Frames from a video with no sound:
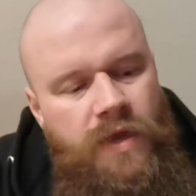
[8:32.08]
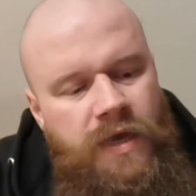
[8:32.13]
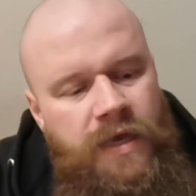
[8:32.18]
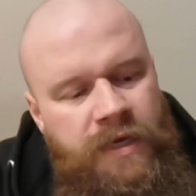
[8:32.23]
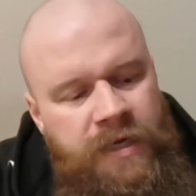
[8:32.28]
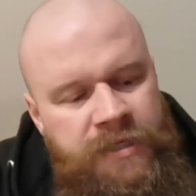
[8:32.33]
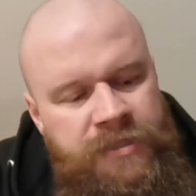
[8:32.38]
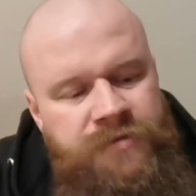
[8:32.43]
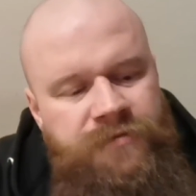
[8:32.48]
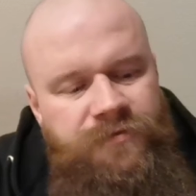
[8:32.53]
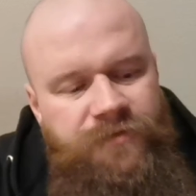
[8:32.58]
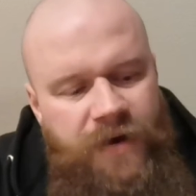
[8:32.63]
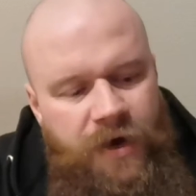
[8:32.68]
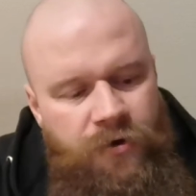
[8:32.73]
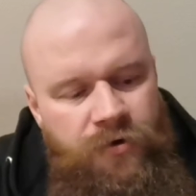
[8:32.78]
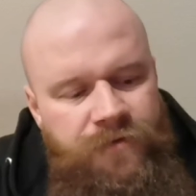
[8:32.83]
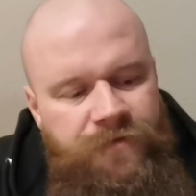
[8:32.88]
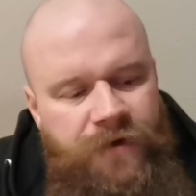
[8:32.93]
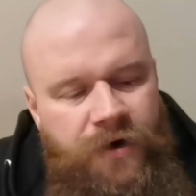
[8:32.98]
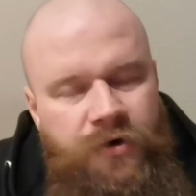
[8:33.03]
it is
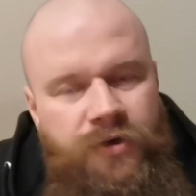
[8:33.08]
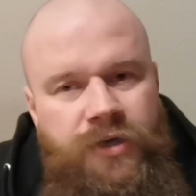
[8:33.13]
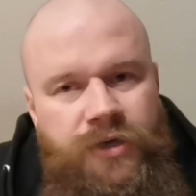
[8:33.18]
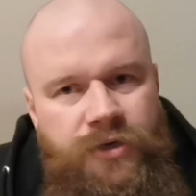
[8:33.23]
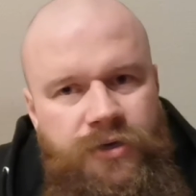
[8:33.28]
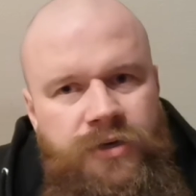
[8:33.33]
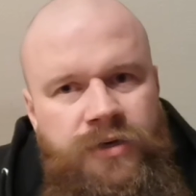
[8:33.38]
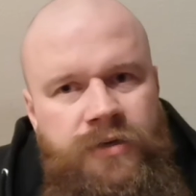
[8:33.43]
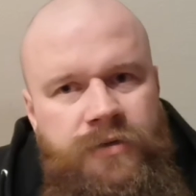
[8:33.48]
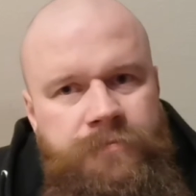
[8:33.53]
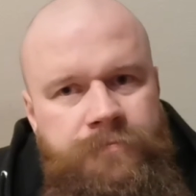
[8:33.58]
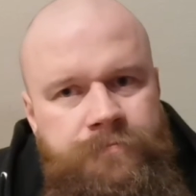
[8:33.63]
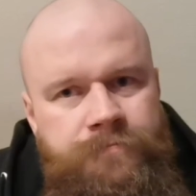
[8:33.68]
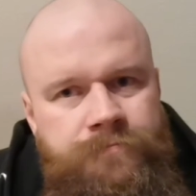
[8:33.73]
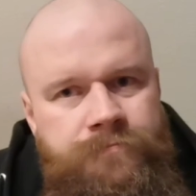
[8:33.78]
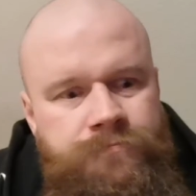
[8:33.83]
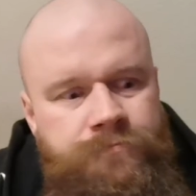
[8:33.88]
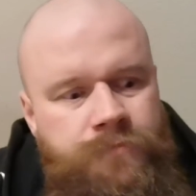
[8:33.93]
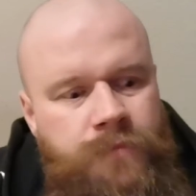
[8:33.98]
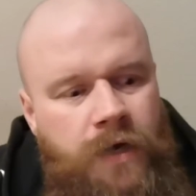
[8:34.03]
very, very good,
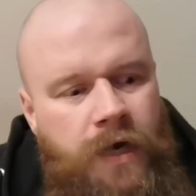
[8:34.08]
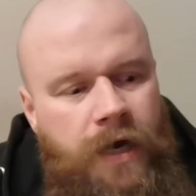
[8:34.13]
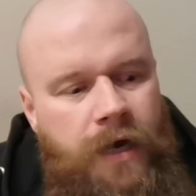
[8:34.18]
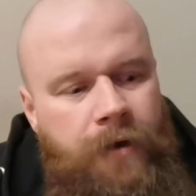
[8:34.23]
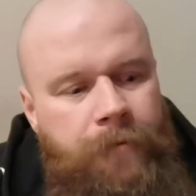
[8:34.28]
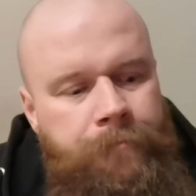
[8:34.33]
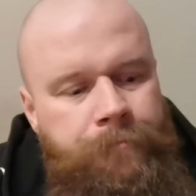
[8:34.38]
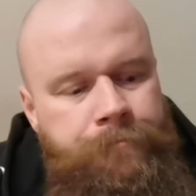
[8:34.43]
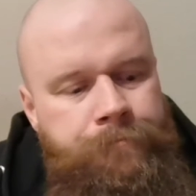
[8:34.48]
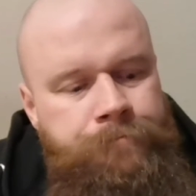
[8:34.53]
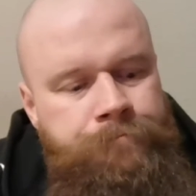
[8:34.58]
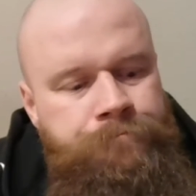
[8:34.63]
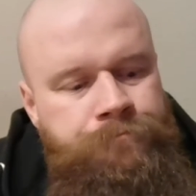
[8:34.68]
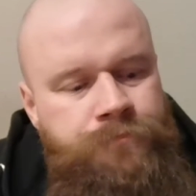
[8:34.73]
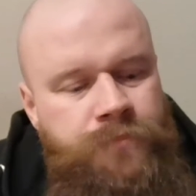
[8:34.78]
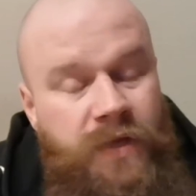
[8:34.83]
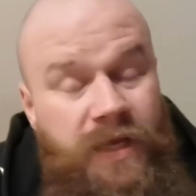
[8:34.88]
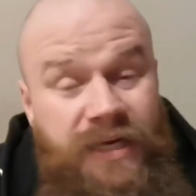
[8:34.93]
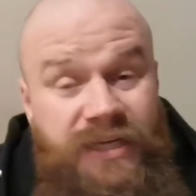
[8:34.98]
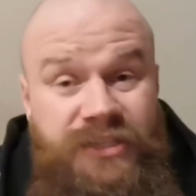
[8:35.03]
and
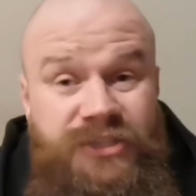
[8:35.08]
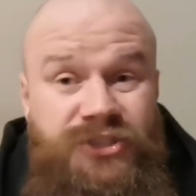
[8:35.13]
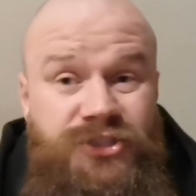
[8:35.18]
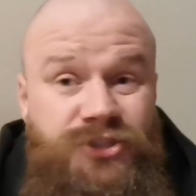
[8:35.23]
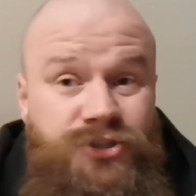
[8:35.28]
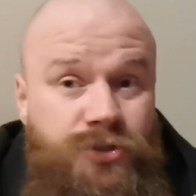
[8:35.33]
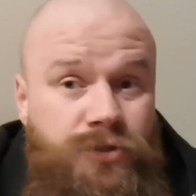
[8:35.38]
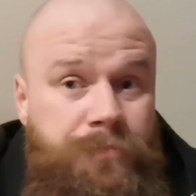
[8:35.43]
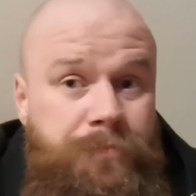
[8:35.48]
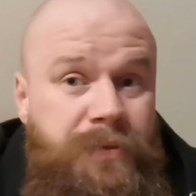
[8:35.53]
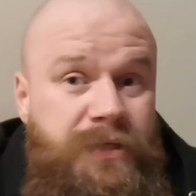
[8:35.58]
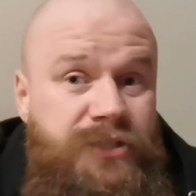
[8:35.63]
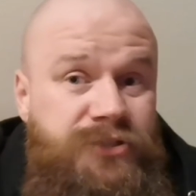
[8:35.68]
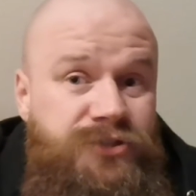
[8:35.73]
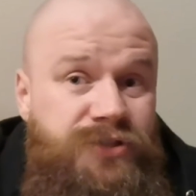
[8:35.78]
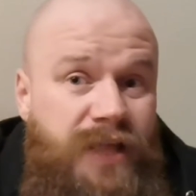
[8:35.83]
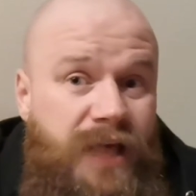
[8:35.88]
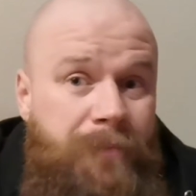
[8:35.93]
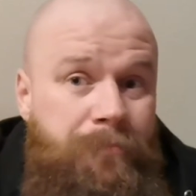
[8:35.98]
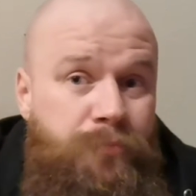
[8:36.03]
it should be
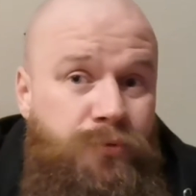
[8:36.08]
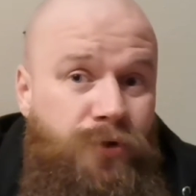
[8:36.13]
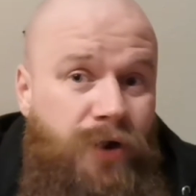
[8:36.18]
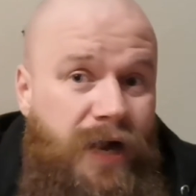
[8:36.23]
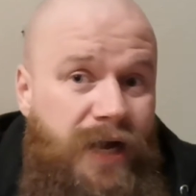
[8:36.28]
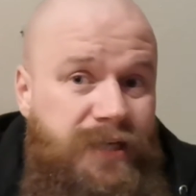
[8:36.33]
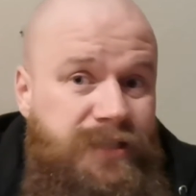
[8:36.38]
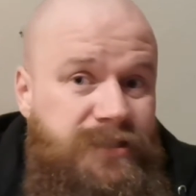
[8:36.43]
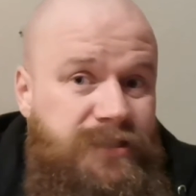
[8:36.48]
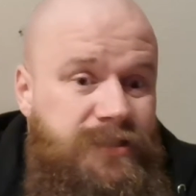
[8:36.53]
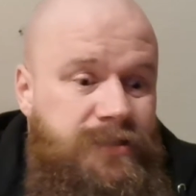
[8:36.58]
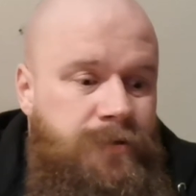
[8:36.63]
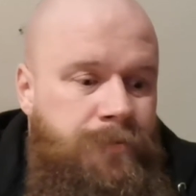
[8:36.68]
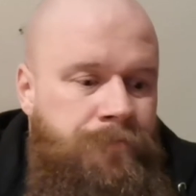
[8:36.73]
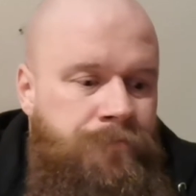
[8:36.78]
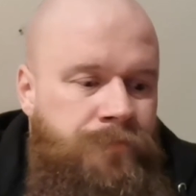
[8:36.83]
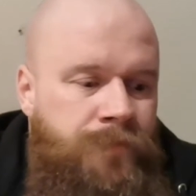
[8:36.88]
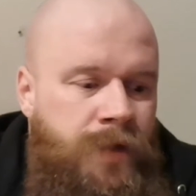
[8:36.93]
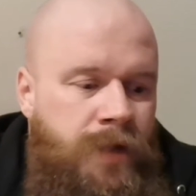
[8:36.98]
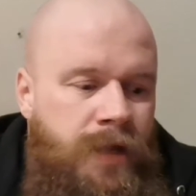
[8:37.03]
to that price.
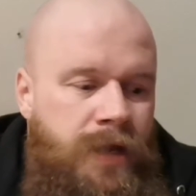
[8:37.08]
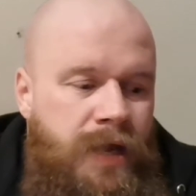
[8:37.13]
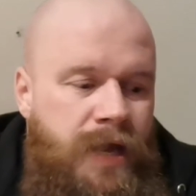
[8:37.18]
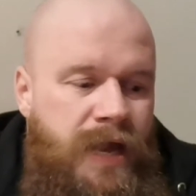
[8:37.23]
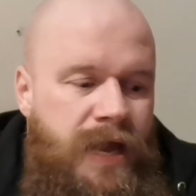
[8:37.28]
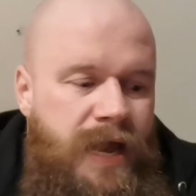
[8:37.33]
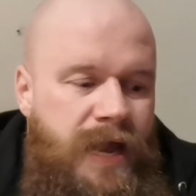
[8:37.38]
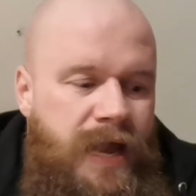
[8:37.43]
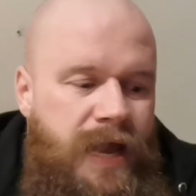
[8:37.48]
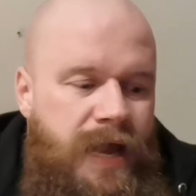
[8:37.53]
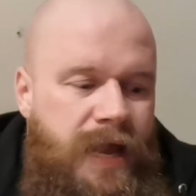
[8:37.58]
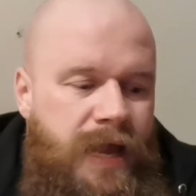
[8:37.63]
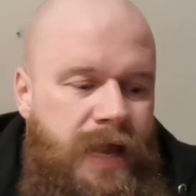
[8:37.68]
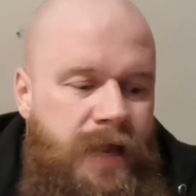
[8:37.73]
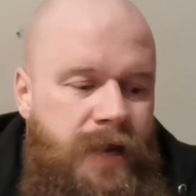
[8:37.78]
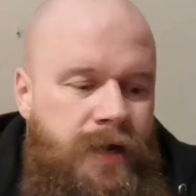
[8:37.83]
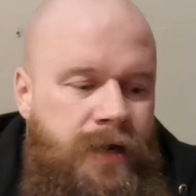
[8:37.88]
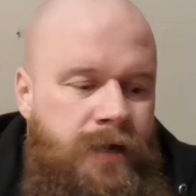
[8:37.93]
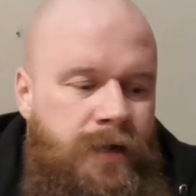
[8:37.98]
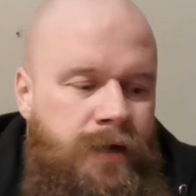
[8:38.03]

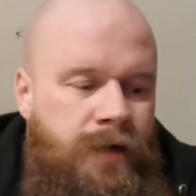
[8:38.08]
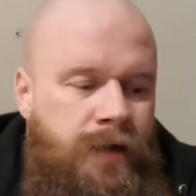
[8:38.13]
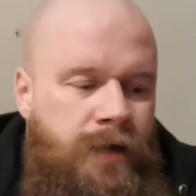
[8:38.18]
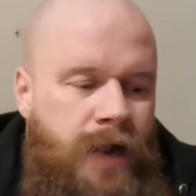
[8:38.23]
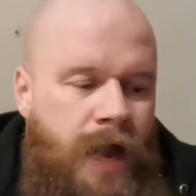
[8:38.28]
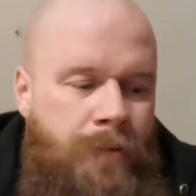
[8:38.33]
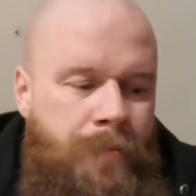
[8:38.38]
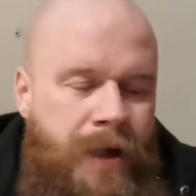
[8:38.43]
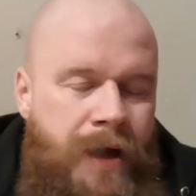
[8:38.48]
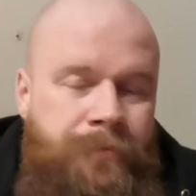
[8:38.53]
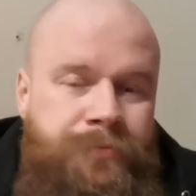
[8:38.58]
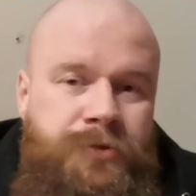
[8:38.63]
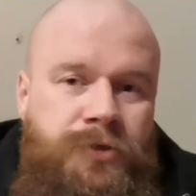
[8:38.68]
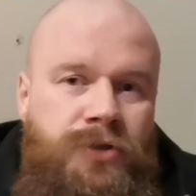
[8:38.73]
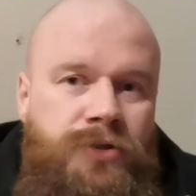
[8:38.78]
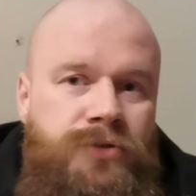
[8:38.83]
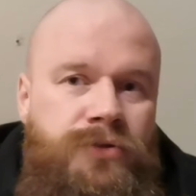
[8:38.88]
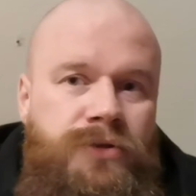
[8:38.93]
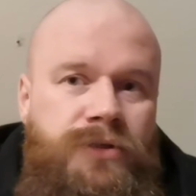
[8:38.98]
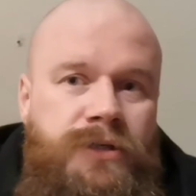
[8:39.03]
And I'm
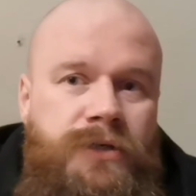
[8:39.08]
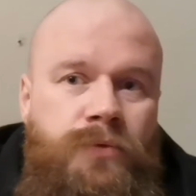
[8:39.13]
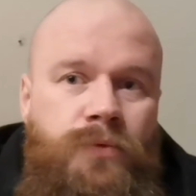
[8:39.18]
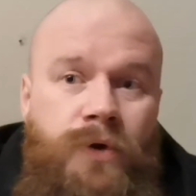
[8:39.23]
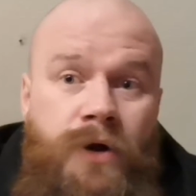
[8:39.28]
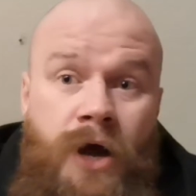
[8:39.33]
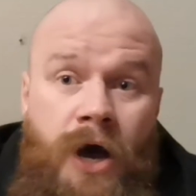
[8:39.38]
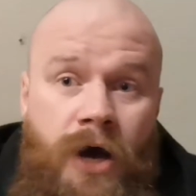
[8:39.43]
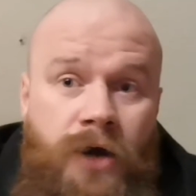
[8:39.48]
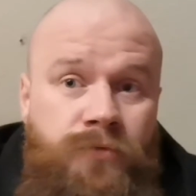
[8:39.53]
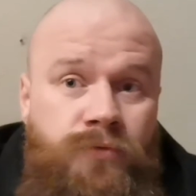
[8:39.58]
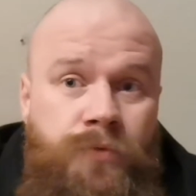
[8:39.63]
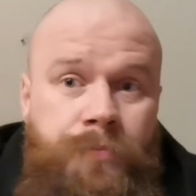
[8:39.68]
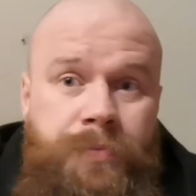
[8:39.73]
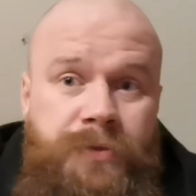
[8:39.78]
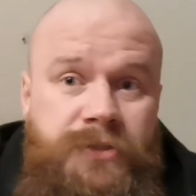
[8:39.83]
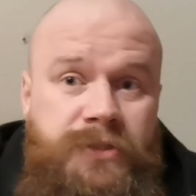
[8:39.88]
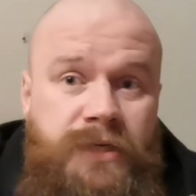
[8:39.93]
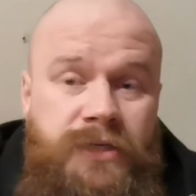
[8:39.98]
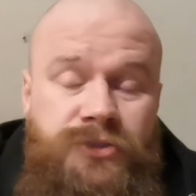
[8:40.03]
absolutely
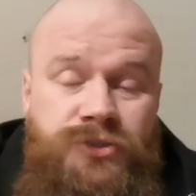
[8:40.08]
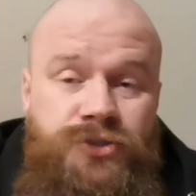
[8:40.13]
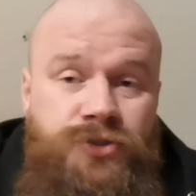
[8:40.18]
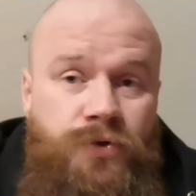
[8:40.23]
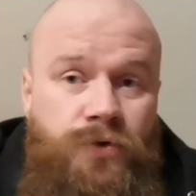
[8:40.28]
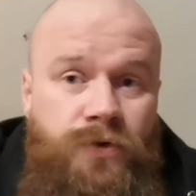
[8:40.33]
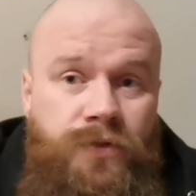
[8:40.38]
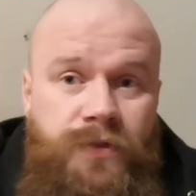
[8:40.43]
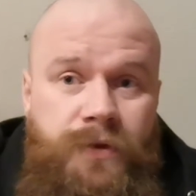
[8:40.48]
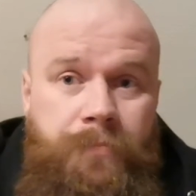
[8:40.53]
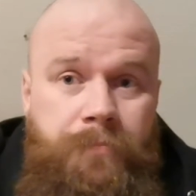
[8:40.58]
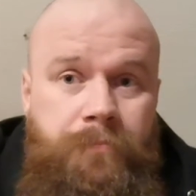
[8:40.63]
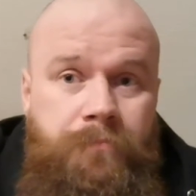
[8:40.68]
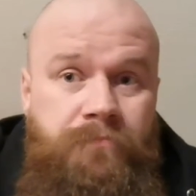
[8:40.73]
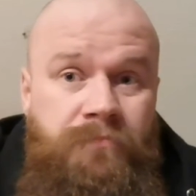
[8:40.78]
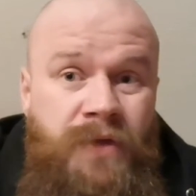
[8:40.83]
100% sure that